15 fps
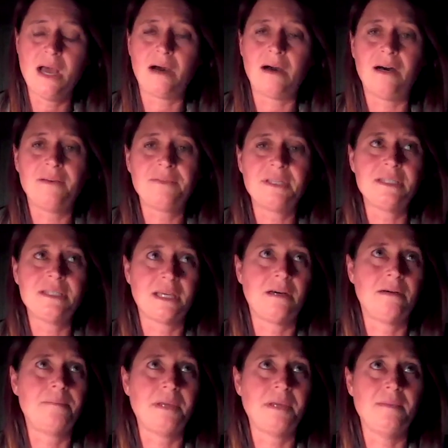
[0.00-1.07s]
I often
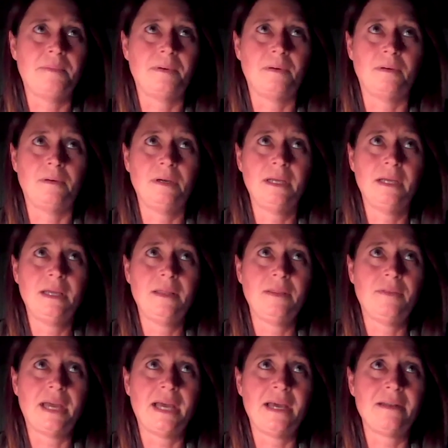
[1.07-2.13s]
tell people
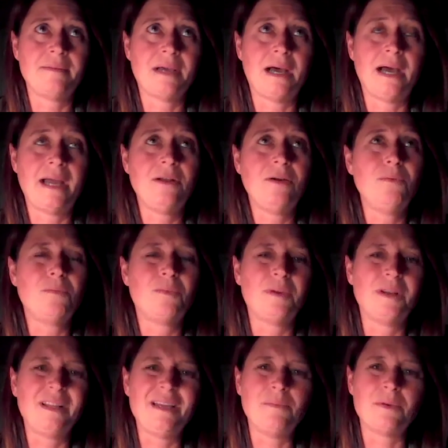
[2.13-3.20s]
that I don't
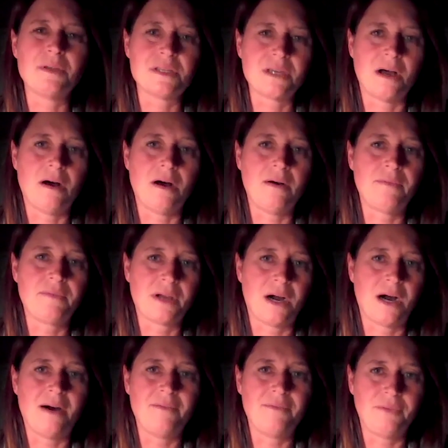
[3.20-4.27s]
really resolve
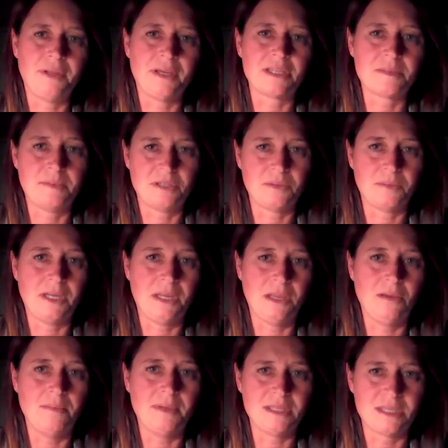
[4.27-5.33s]
conflicts between
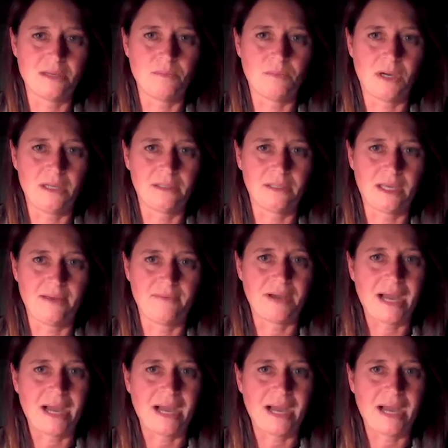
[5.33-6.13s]
humans and wildlife.